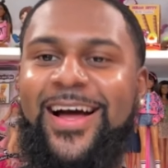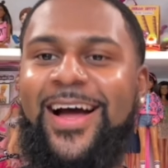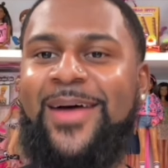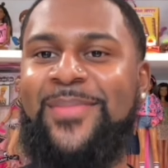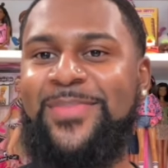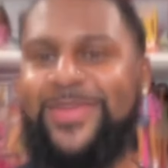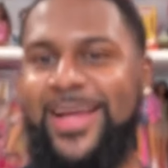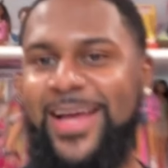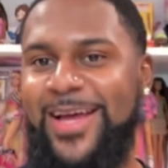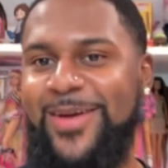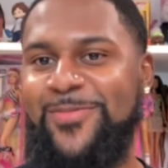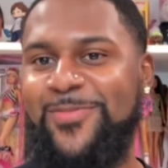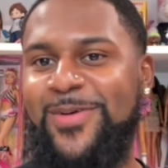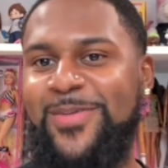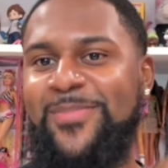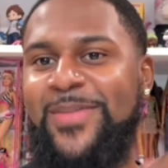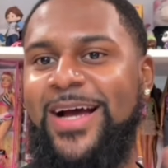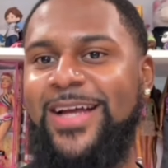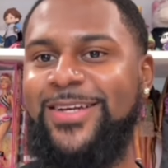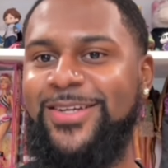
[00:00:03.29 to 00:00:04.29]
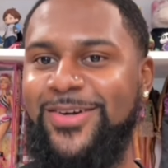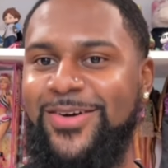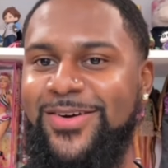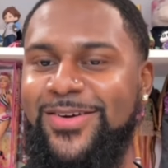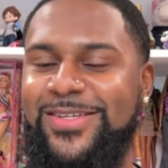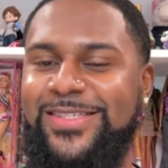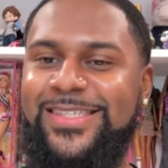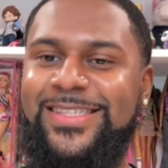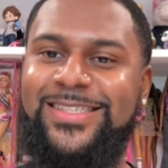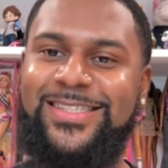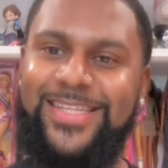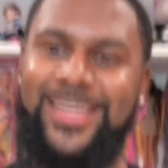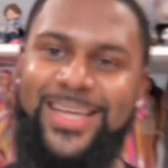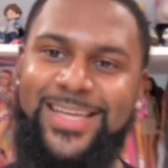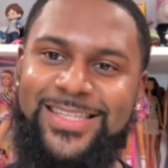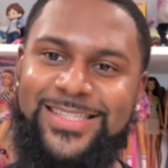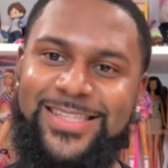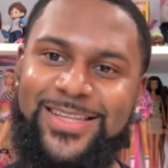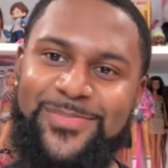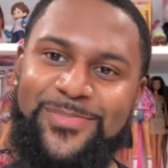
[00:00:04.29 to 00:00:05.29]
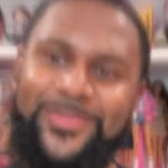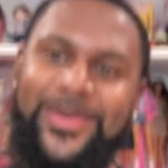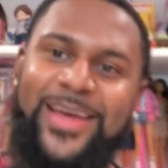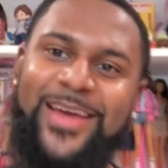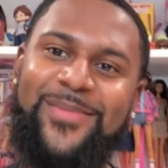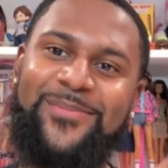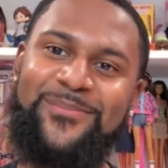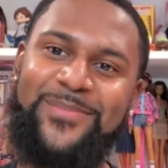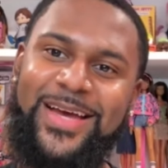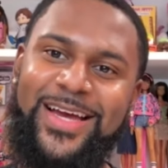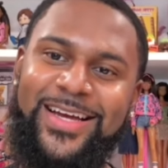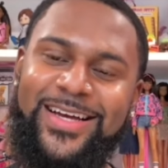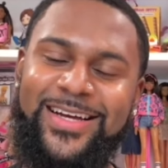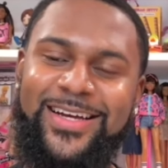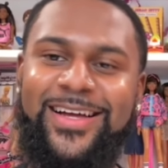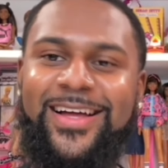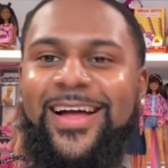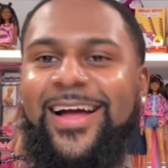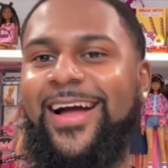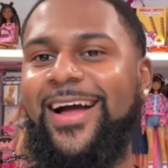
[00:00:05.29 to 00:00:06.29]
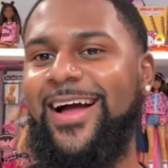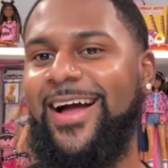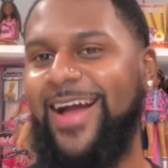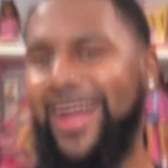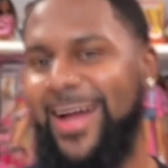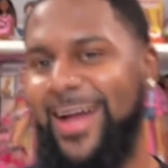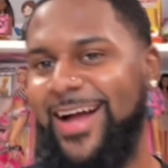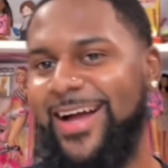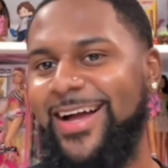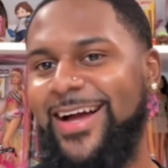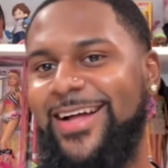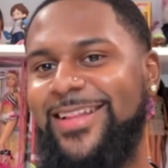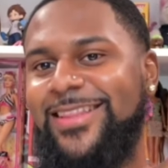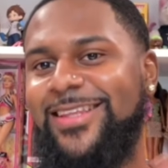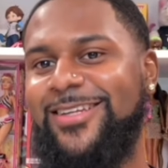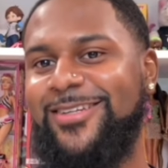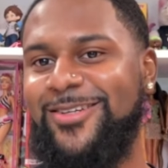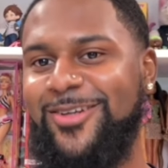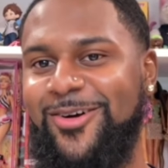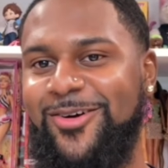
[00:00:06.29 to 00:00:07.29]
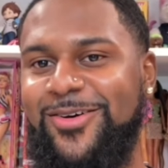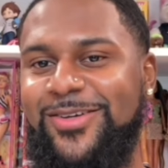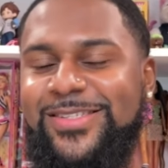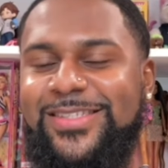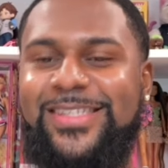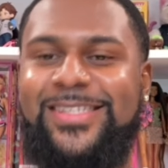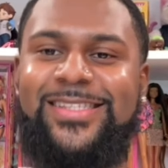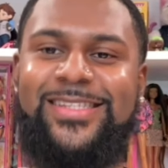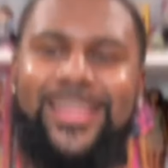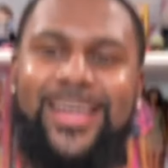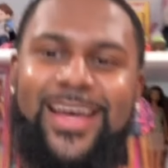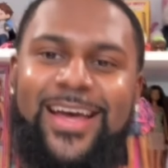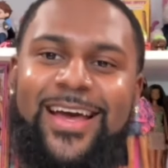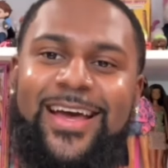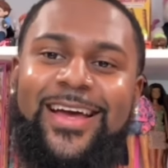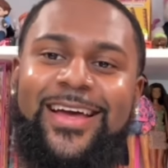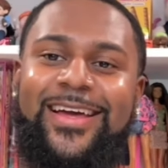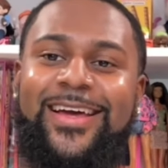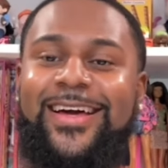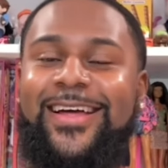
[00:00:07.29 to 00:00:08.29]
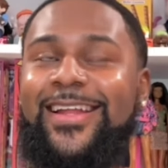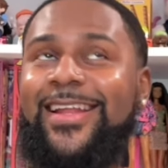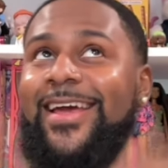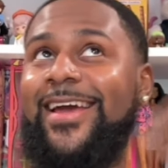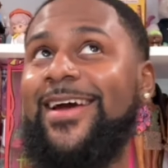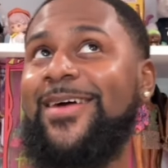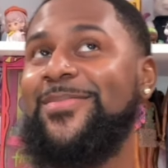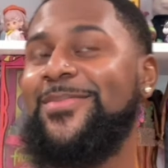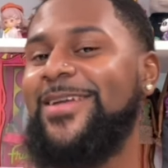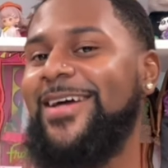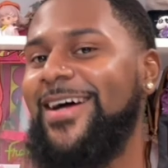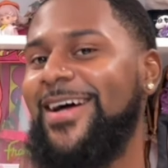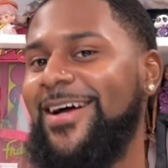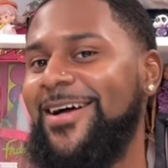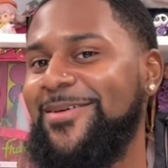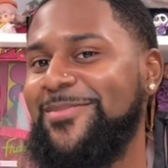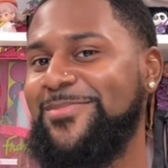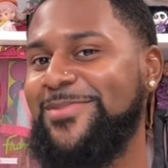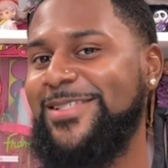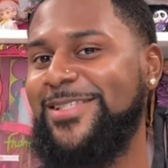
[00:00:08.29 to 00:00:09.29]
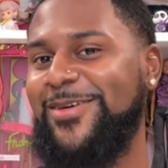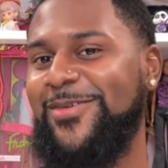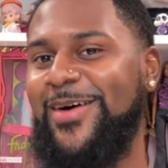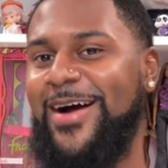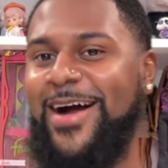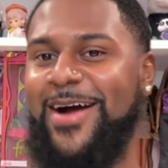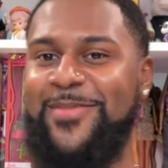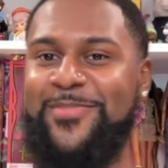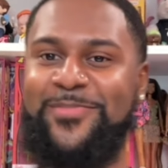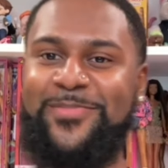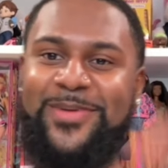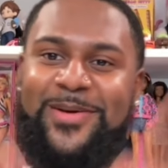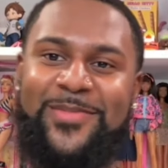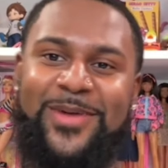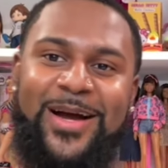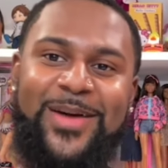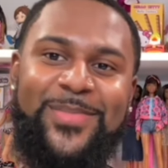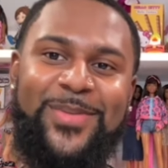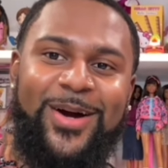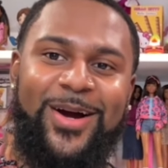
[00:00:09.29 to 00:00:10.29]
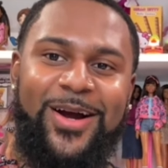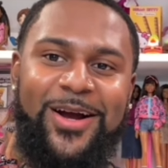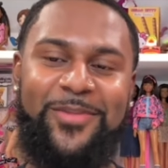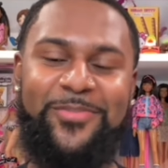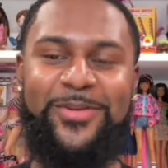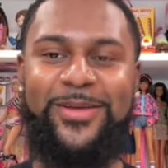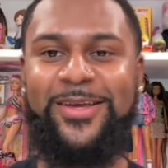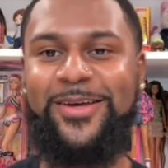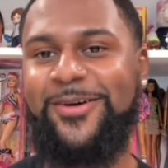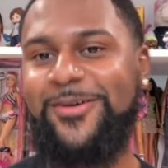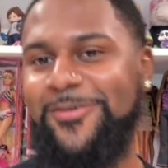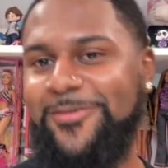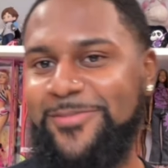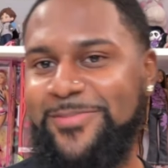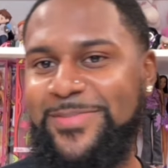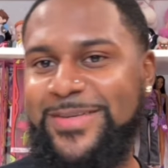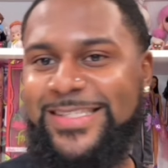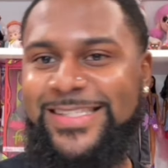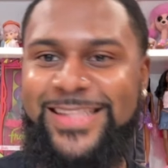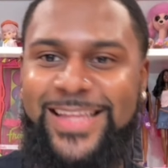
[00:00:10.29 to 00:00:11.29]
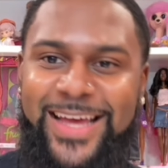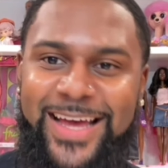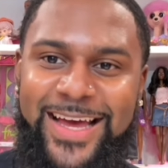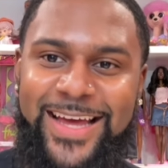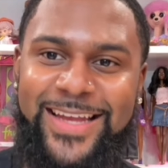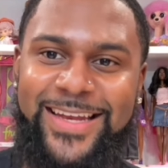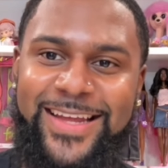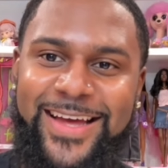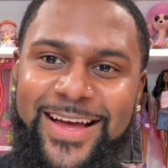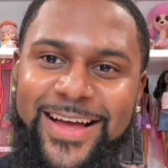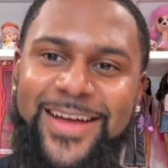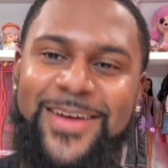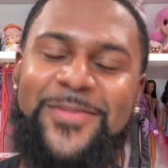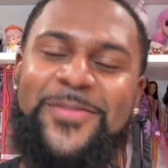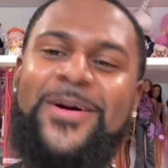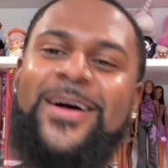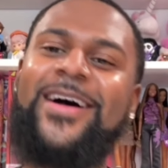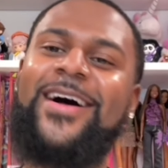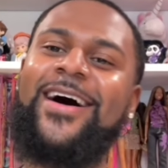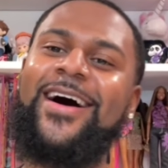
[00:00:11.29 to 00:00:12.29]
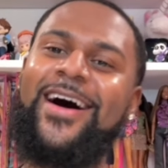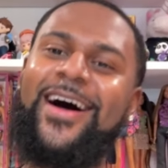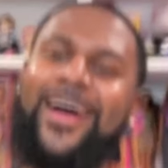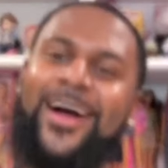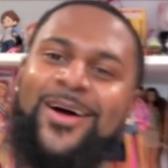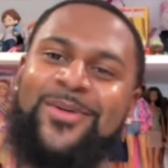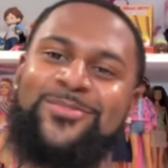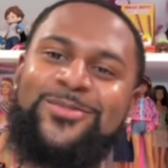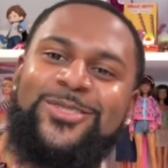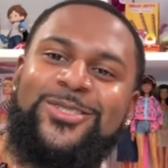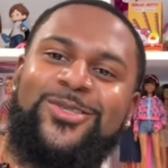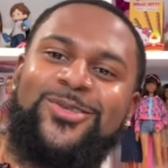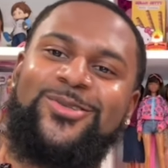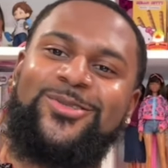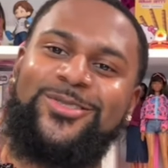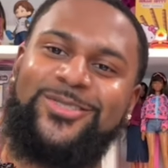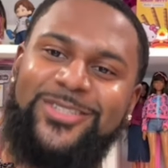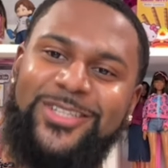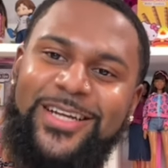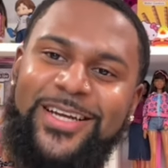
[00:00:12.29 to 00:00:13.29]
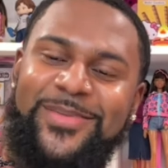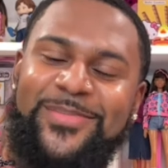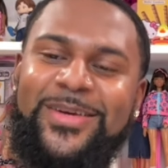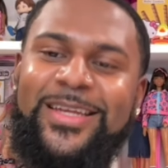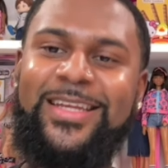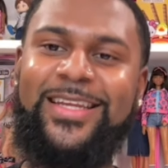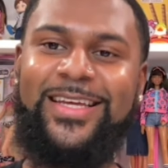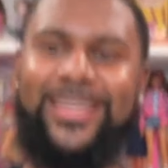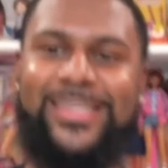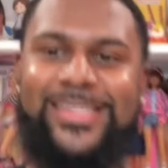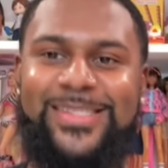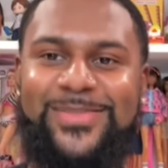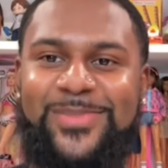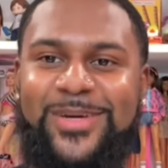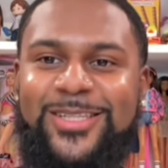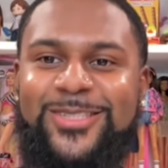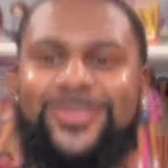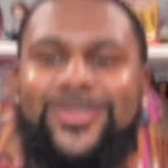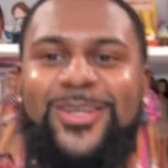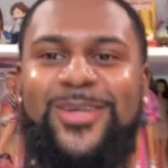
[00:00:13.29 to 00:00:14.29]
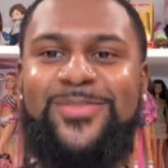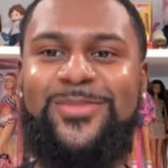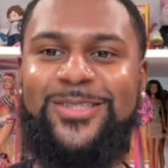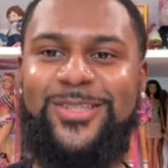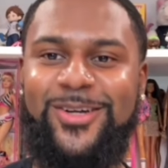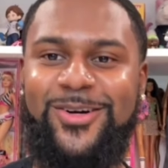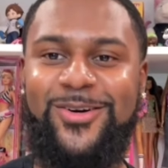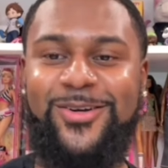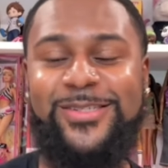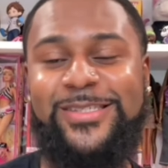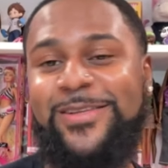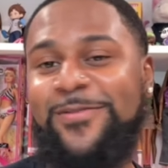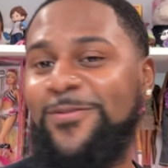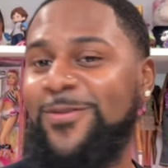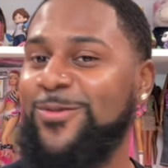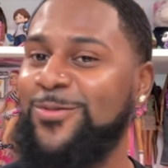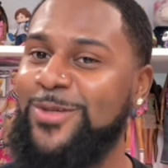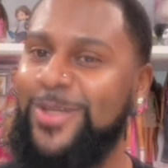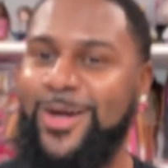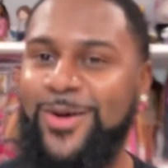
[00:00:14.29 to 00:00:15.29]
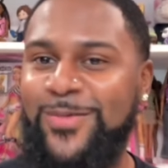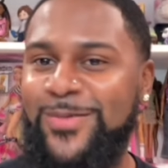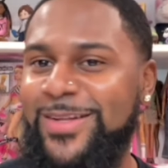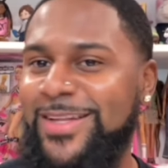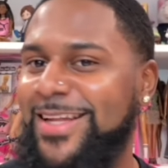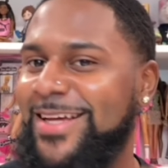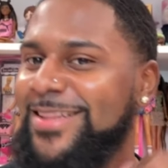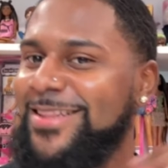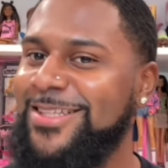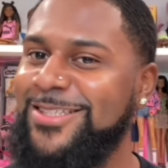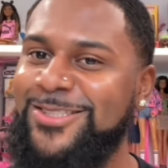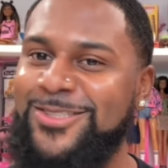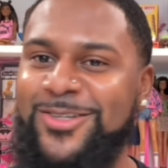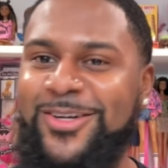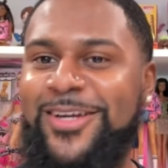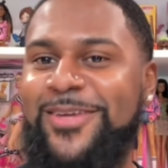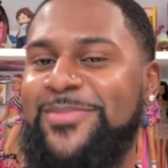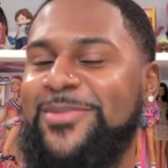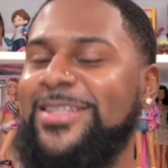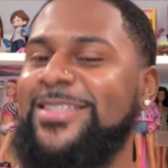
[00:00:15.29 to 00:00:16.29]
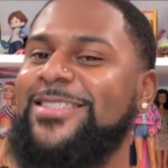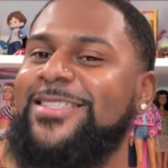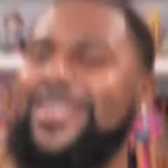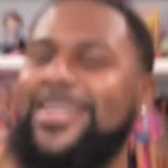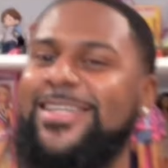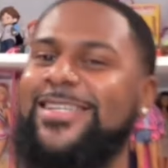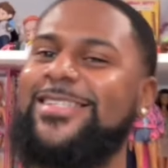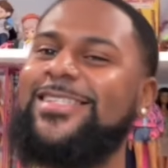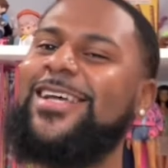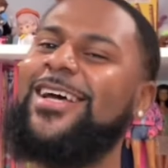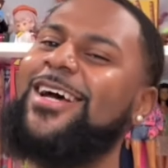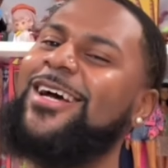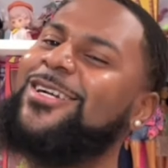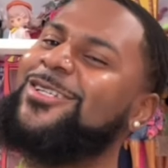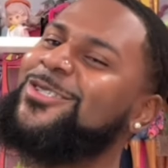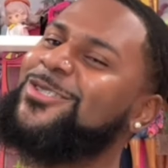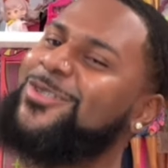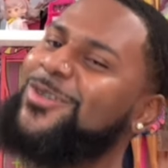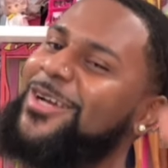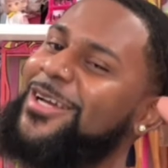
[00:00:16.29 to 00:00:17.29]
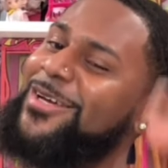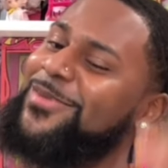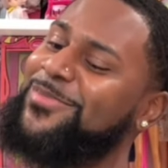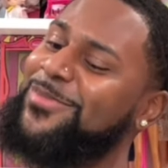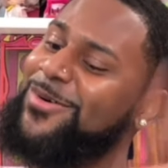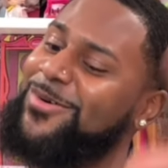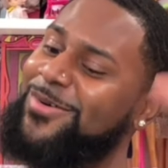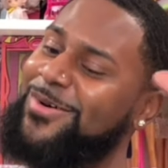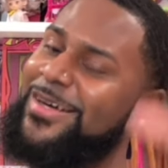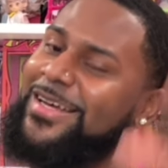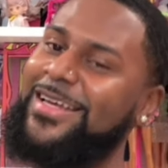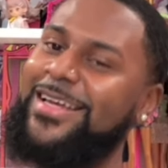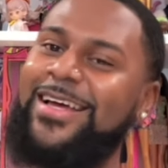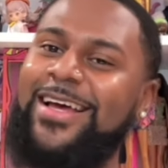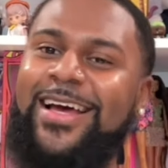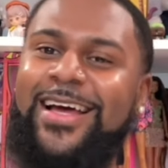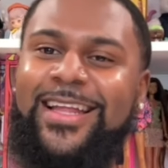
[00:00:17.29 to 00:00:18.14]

I play with my dolls and Ting's the pink maker. I got the doors to stay glammed up, so hop in my Barbie coupe and stand up. I'm Jewel dreaming these my dream dolls. If you don't like the dream, then just dream on.